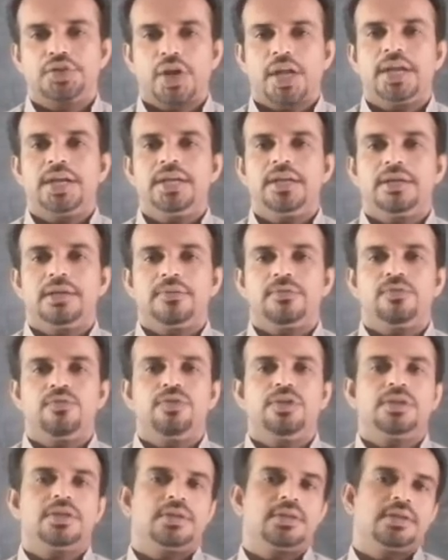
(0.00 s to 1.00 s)

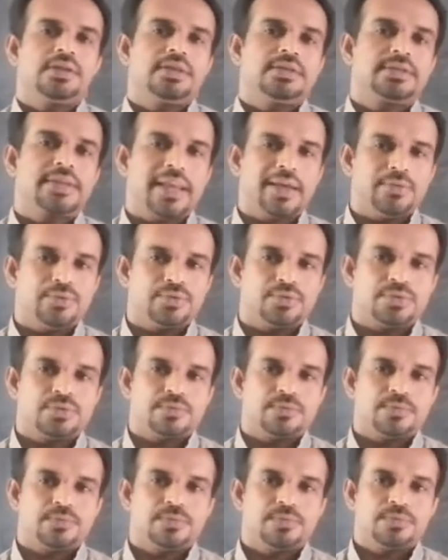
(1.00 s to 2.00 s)
trading with slaves.
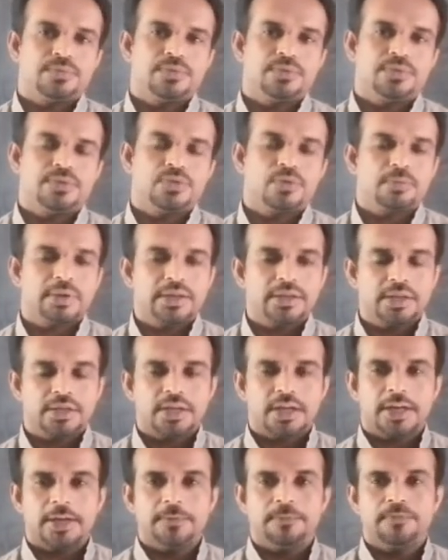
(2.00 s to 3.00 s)
So by the
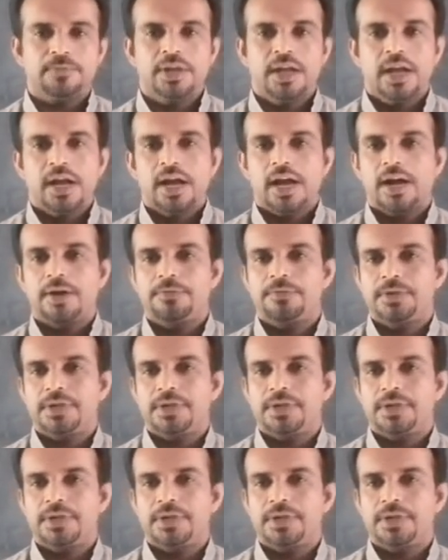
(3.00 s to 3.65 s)
time